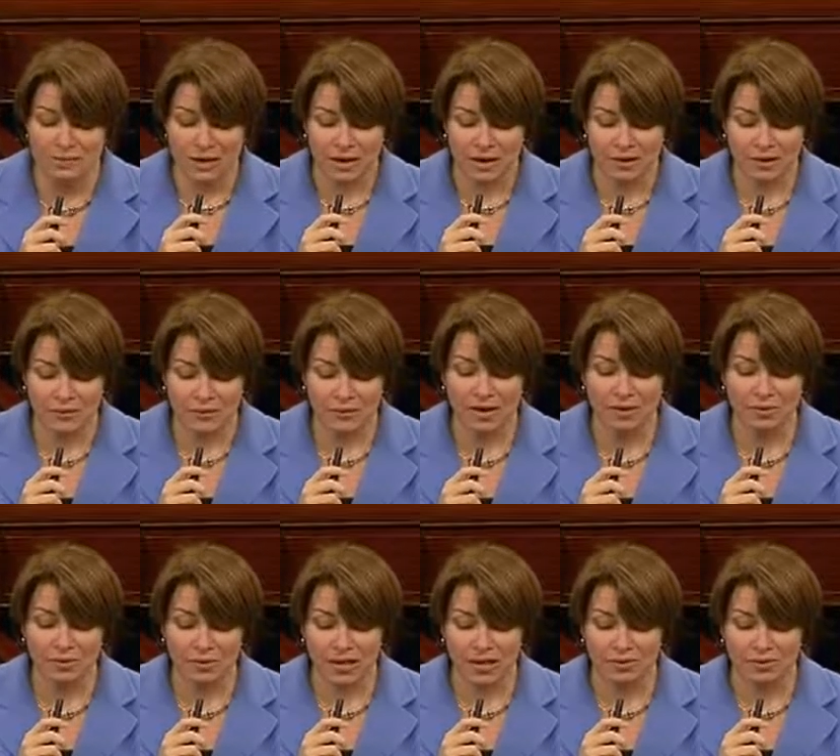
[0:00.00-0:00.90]
the
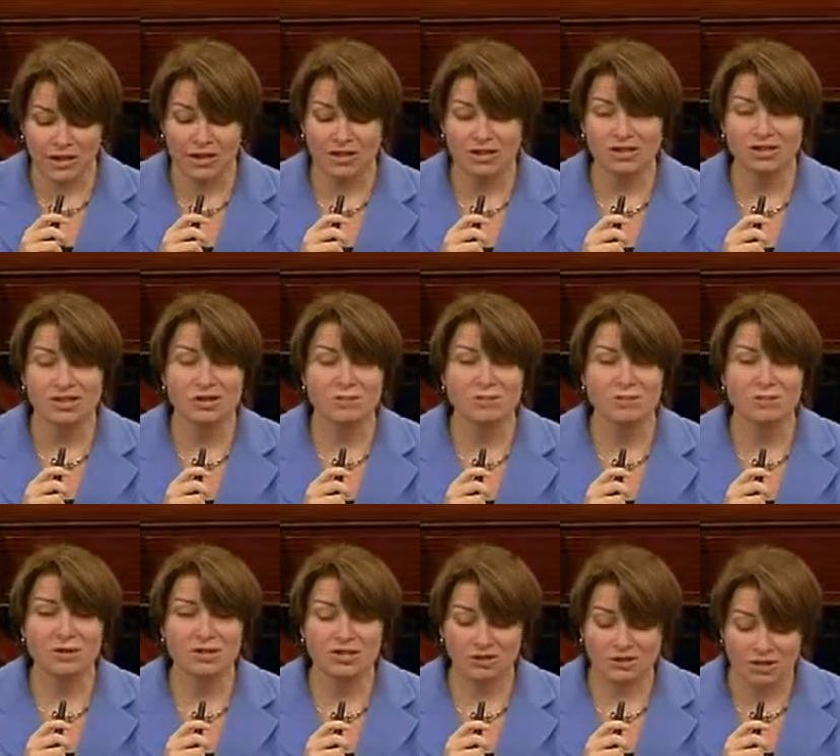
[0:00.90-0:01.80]
Federal Aviation
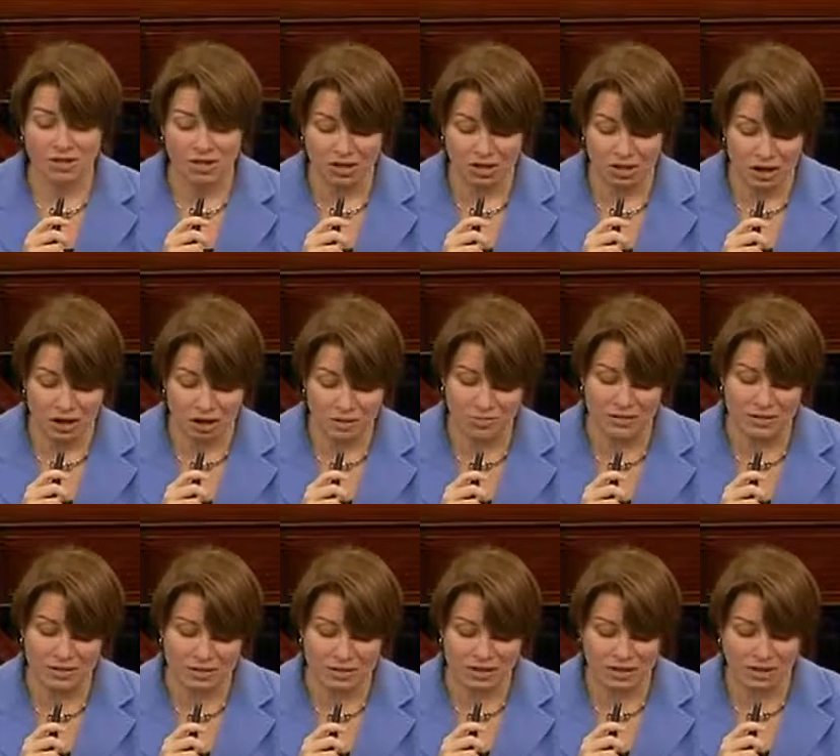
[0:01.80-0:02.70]
Administration
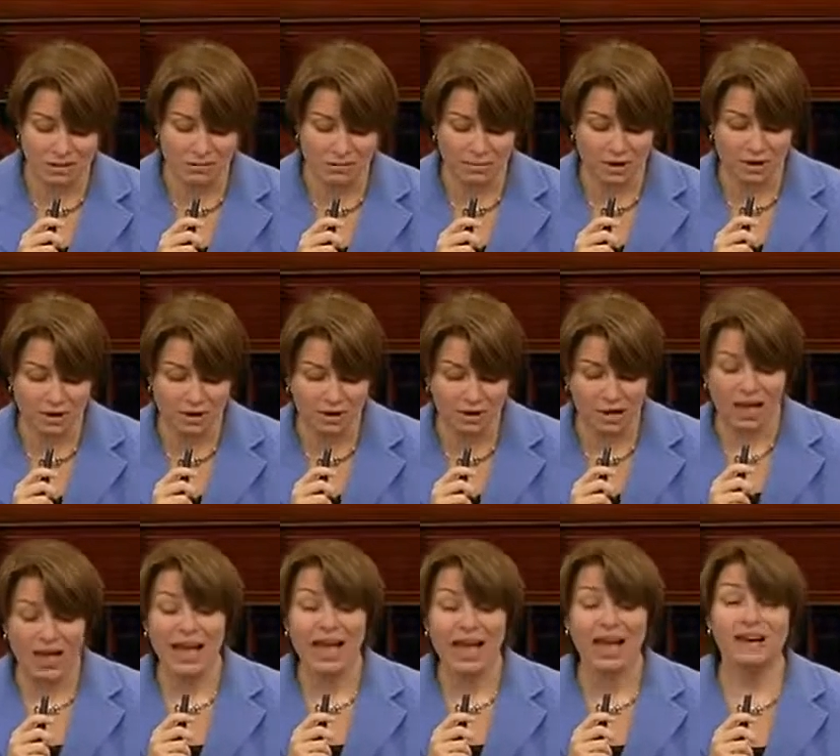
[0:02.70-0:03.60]
Authorization Bill,
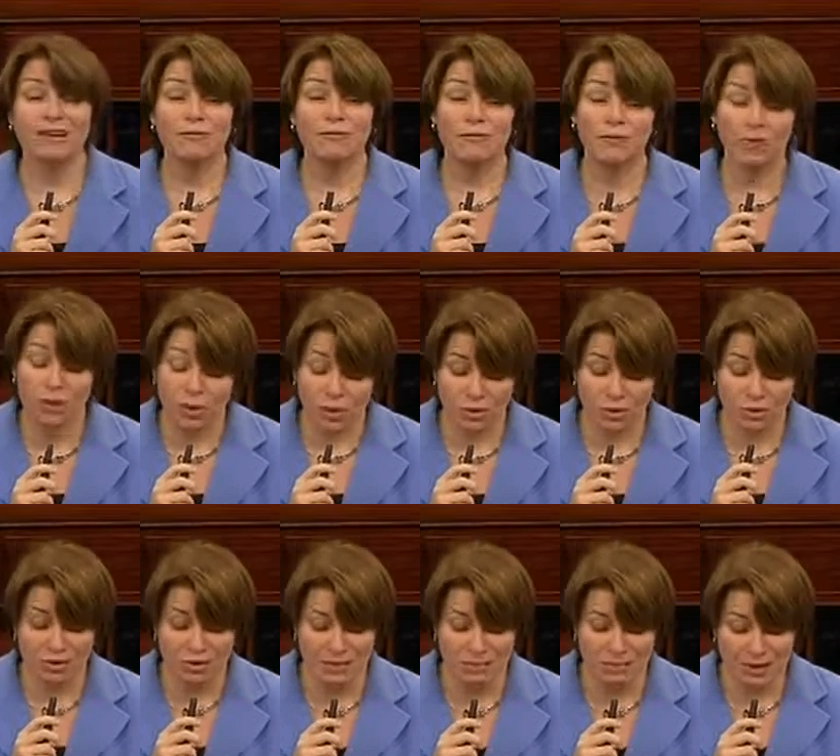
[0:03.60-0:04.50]
and at
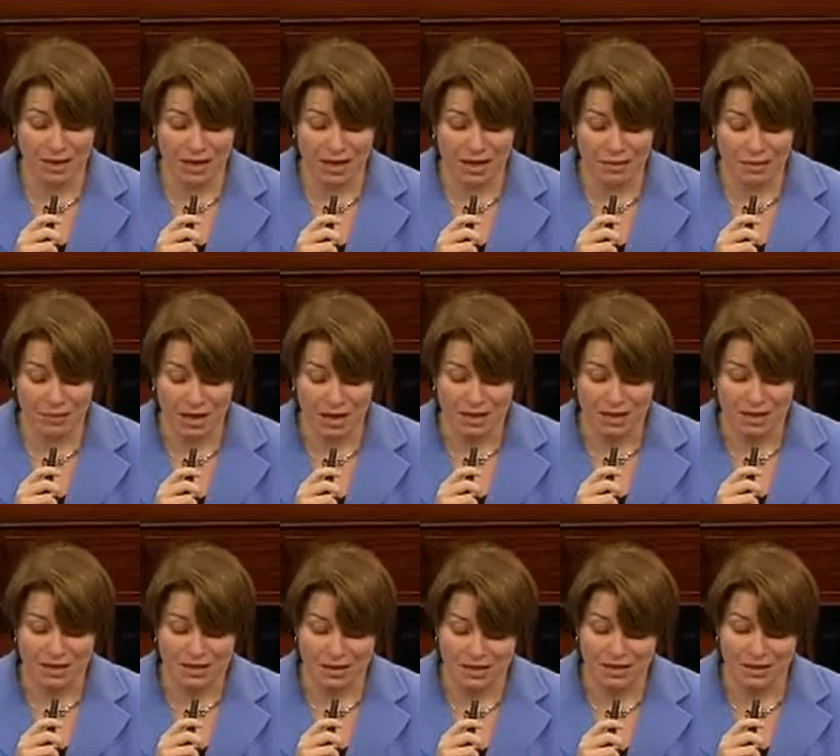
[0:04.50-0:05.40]
4:30 p.m.,
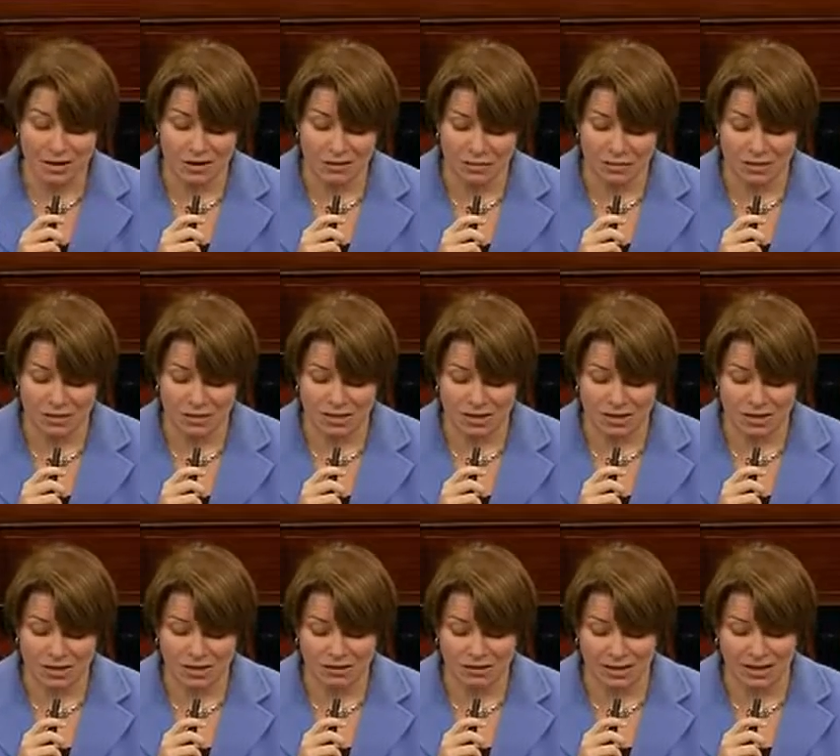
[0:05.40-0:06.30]
the Senate proceed
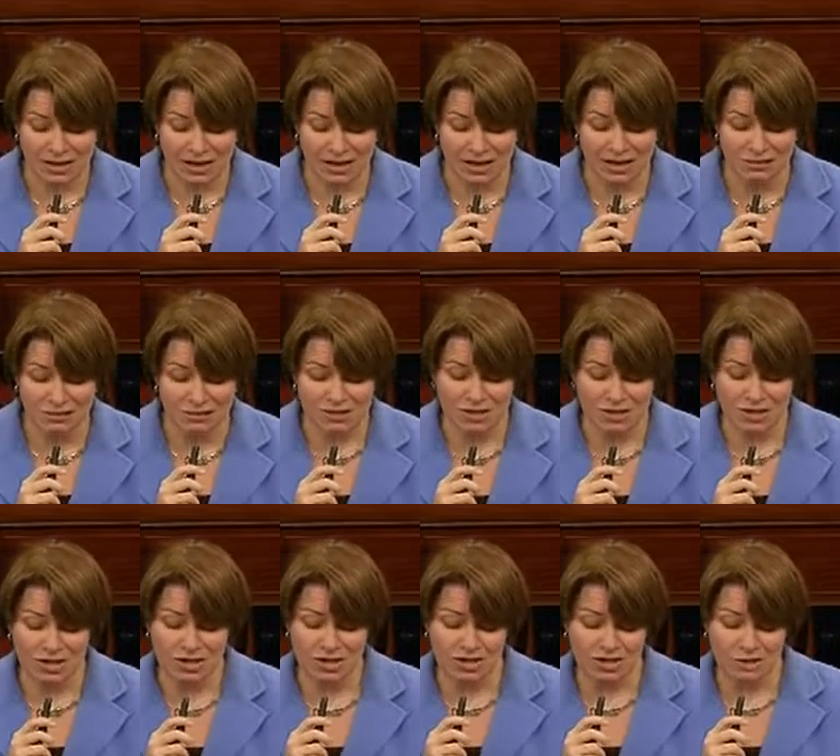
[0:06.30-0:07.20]
to executive
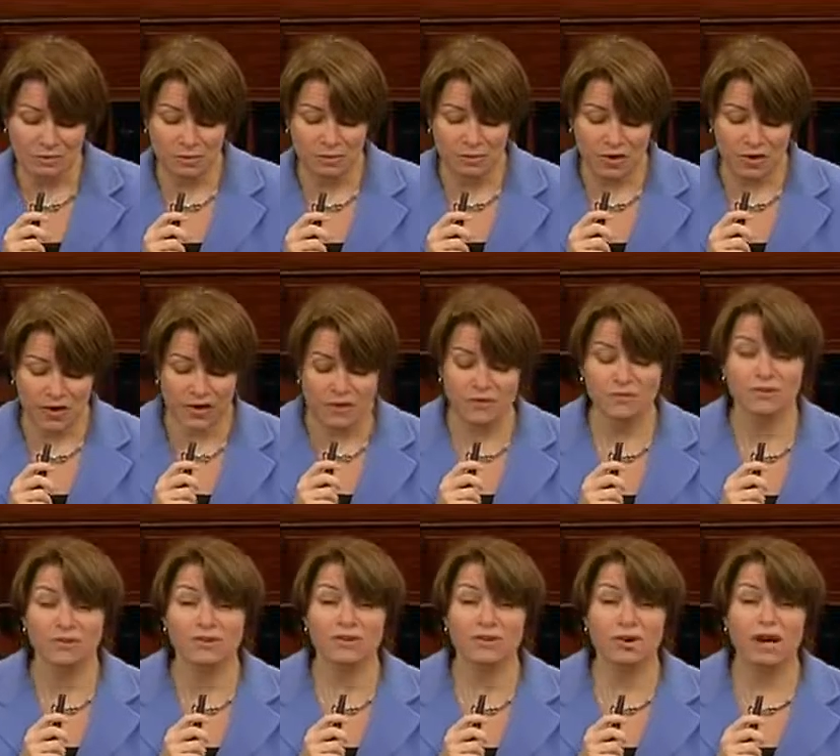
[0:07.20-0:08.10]
session as provided
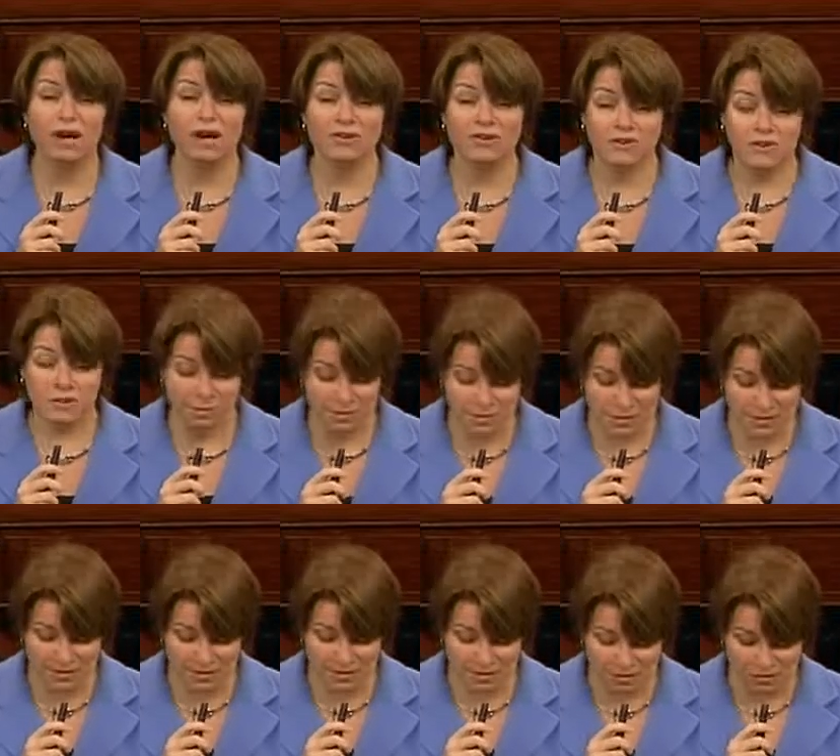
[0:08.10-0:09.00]
for under the
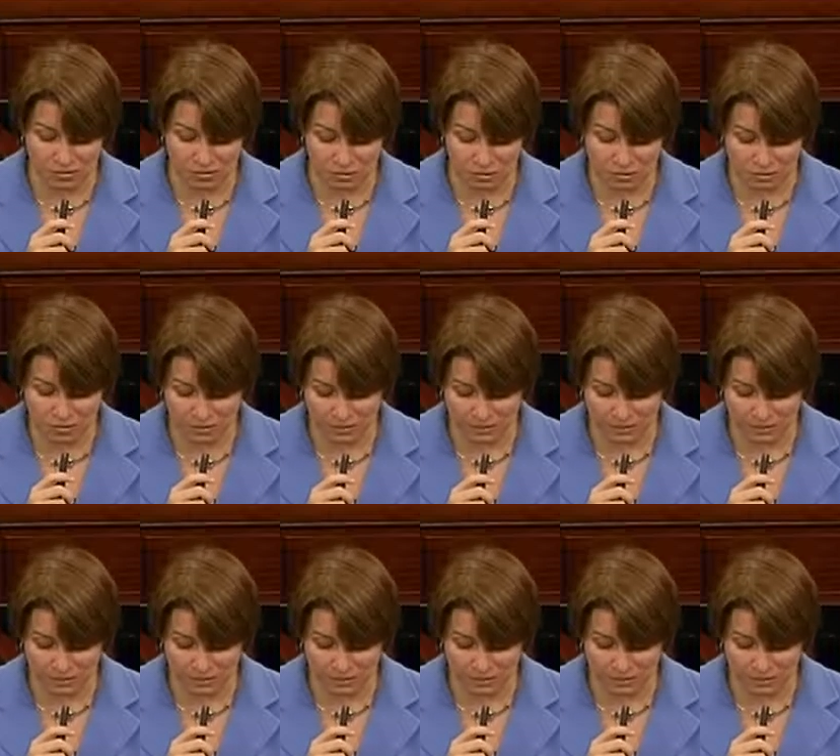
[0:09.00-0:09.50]
previous order.